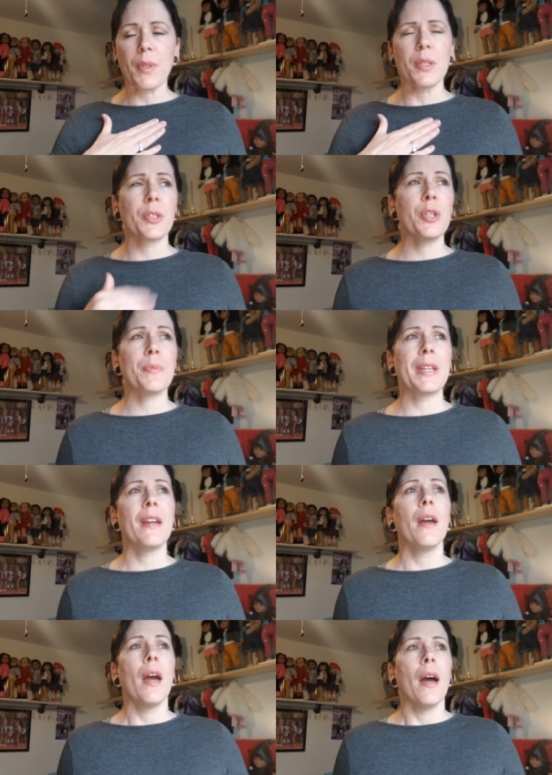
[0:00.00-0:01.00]
Excuse me.
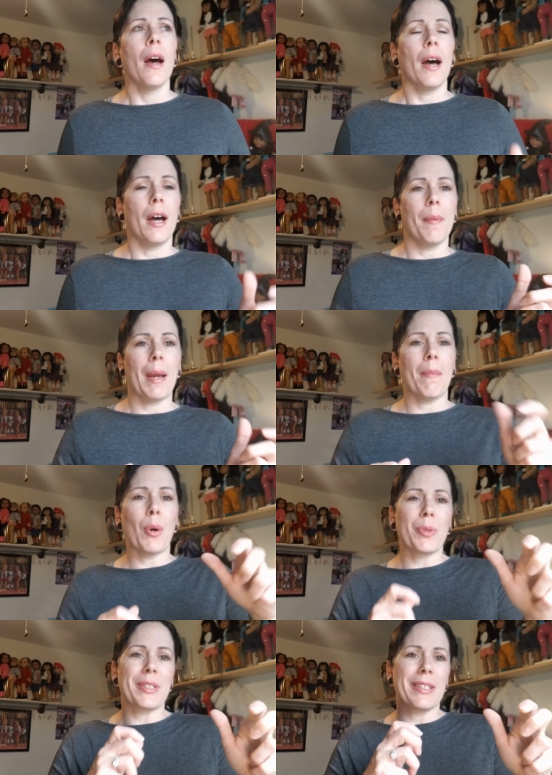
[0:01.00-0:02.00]
Um, I
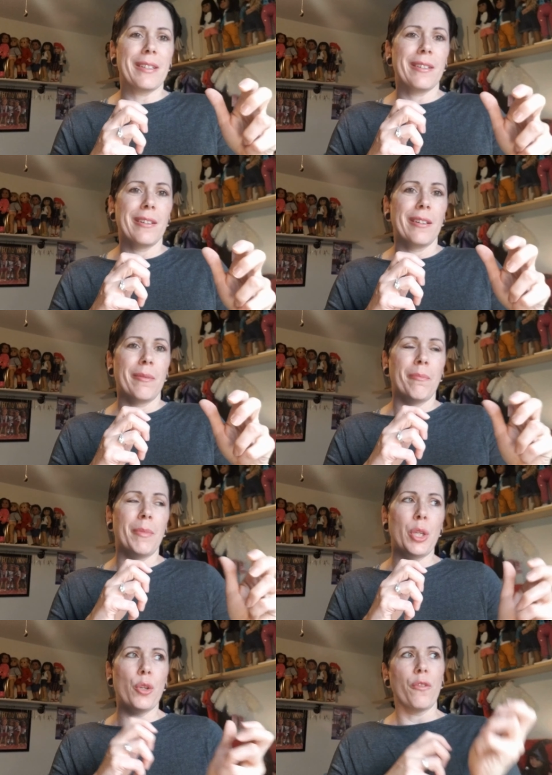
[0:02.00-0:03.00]
mostly
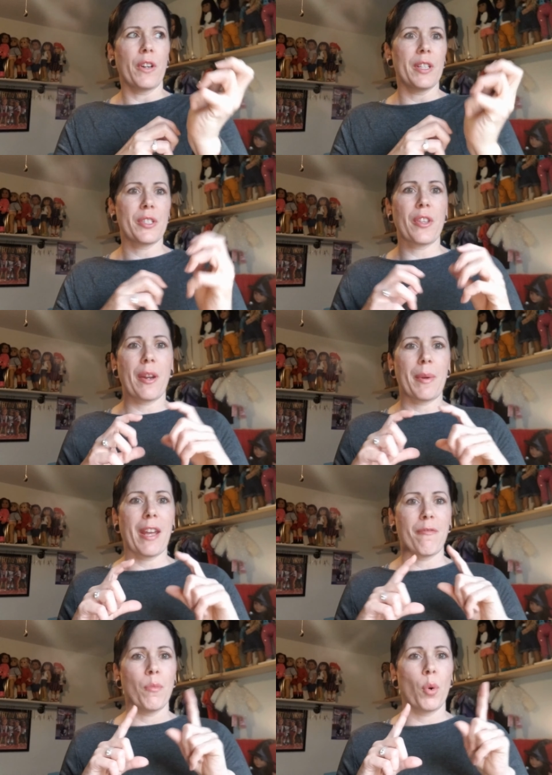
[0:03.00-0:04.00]
maneuvered it so that I would
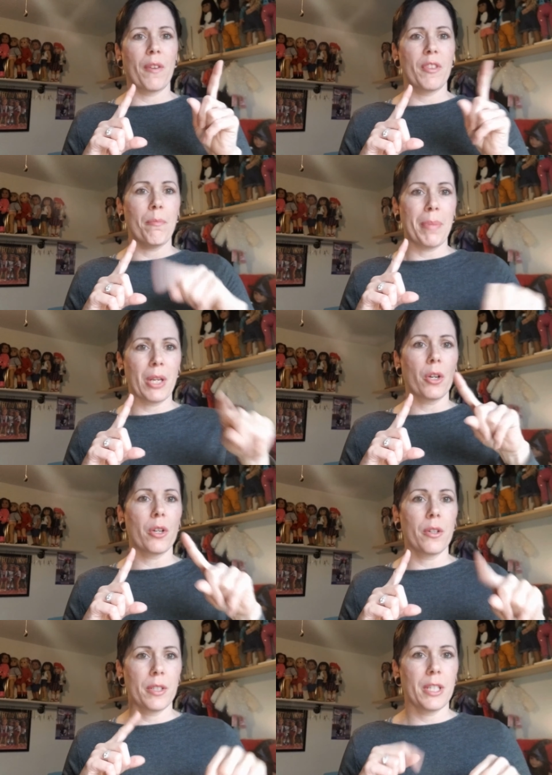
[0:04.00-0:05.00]
have more of the
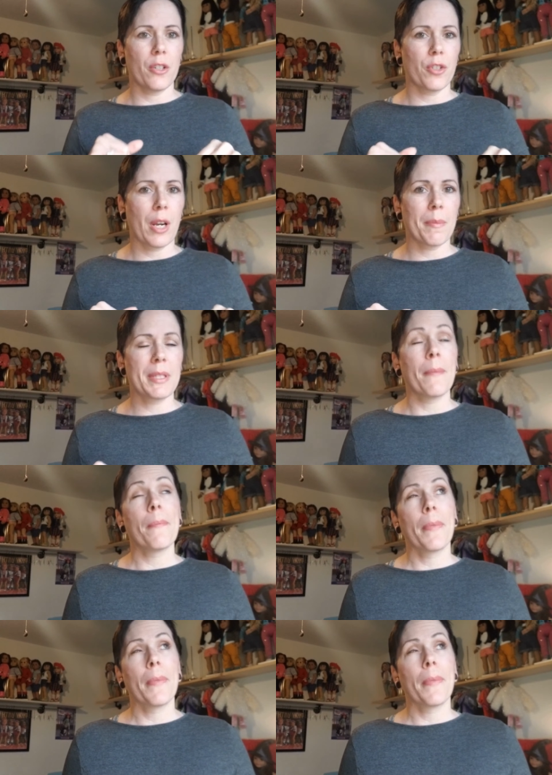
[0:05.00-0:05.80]
bigger teardrops.